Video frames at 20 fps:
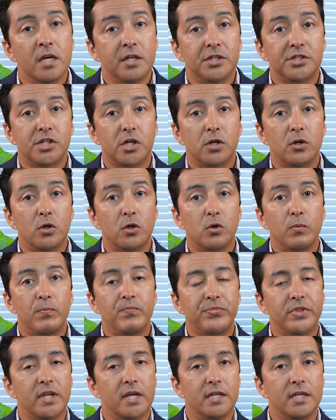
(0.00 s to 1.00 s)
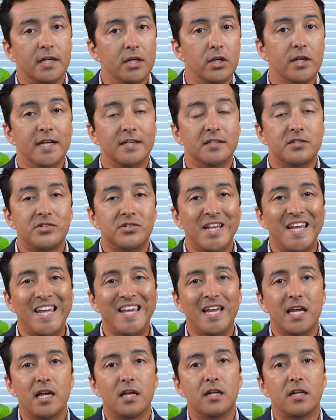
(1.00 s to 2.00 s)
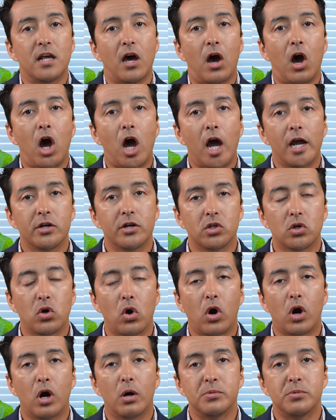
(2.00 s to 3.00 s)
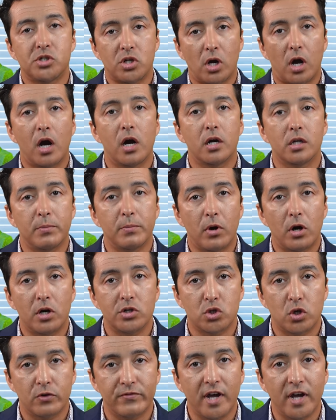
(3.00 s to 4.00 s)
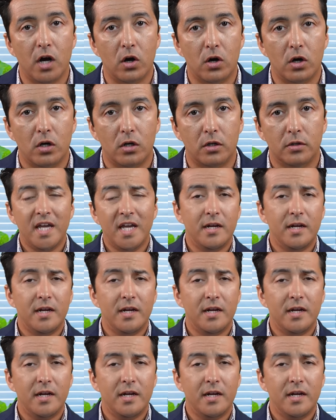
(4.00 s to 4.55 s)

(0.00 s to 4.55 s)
So you can see, the higher the carbs, the higher the margin of error.